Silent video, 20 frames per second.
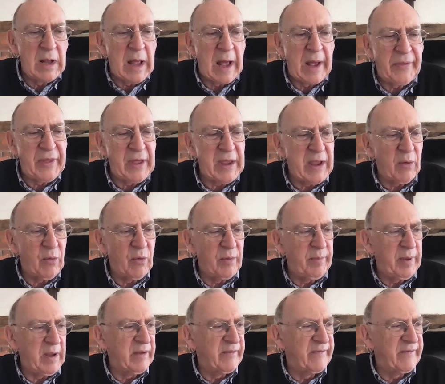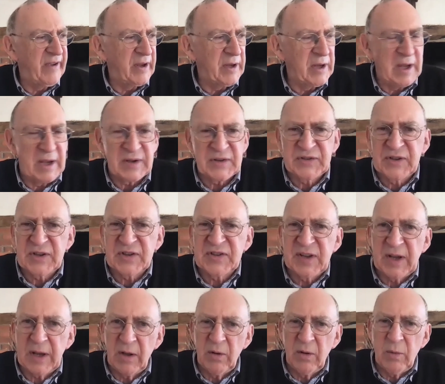I think it would be invidious to
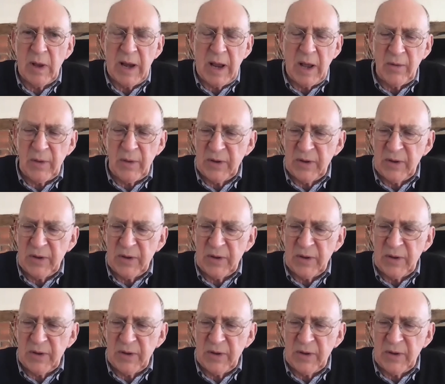single one out.